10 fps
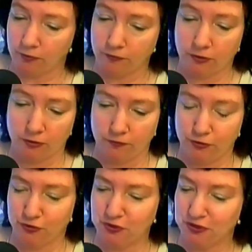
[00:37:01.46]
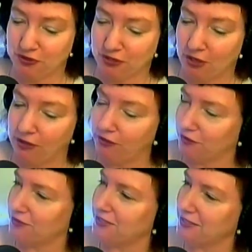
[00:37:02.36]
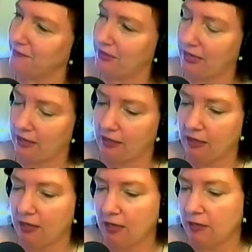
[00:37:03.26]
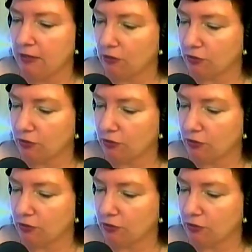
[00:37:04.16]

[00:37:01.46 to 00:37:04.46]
our viewers all learned something. There's so